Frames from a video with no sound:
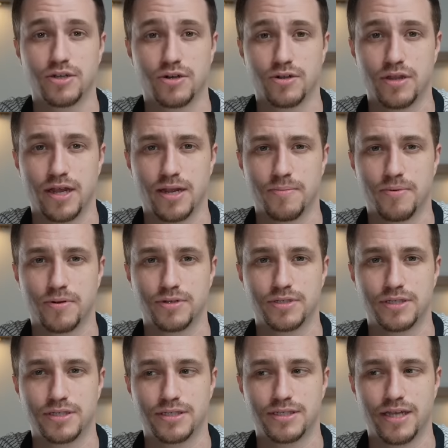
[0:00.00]
to her like a
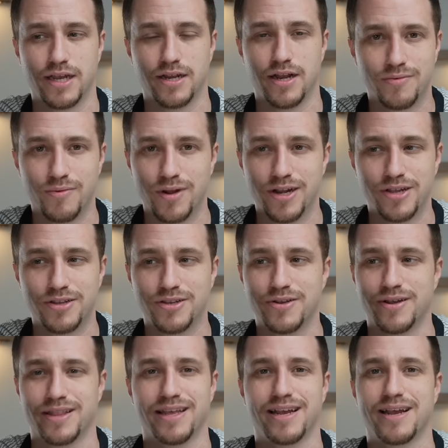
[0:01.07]
person and saying, what are you
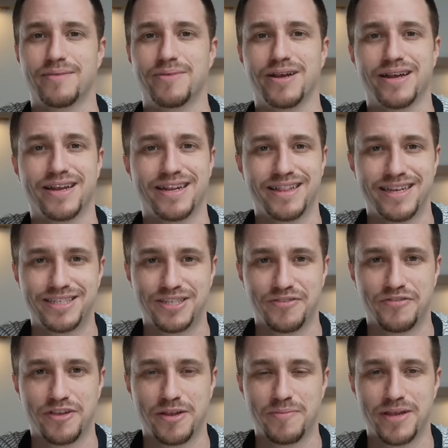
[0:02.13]
doing? Like, I'm not going to let you
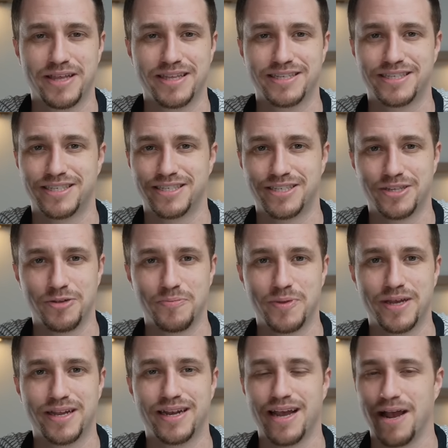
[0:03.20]
feed me. This is
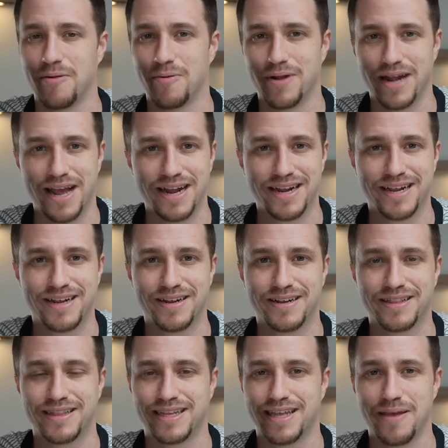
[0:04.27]
stupid. I want out of here.
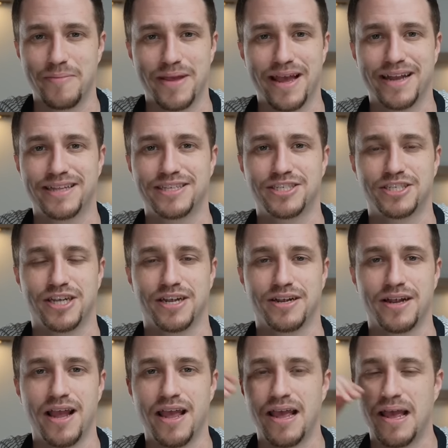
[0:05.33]
Get me out of this chair.